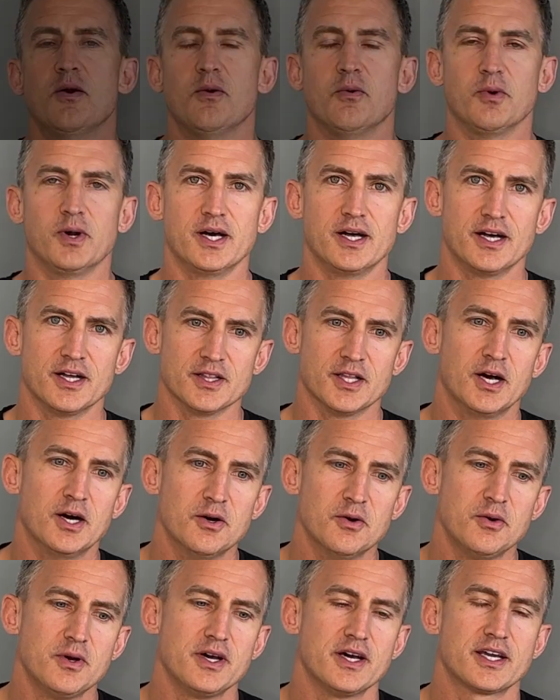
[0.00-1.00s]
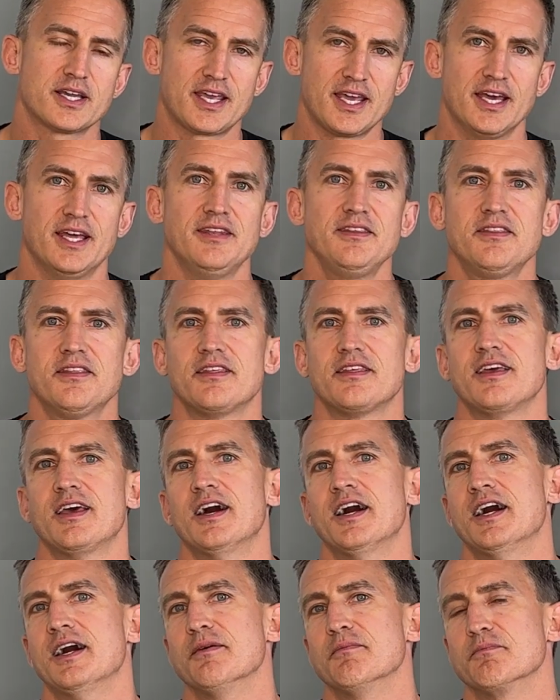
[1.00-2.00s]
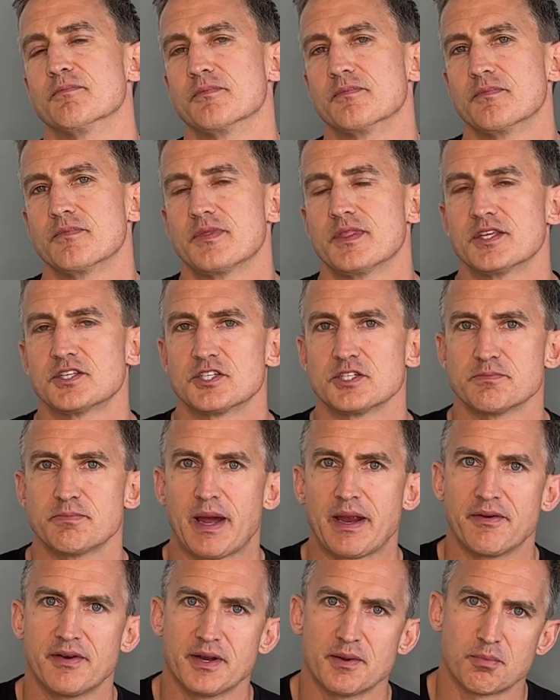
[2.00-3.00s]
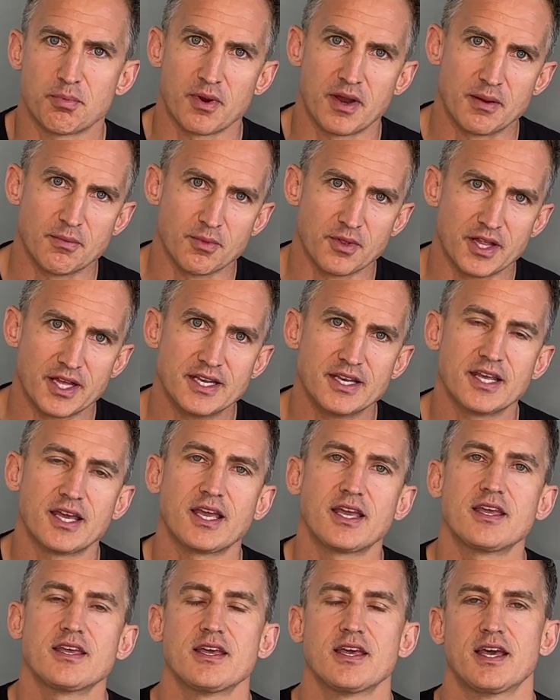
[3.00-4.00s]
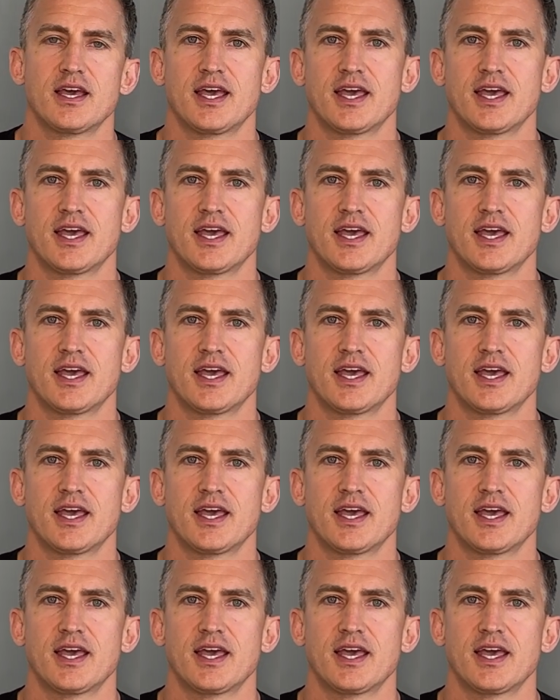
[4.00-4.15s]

Well, hello again. This is Myron at PrimeLending,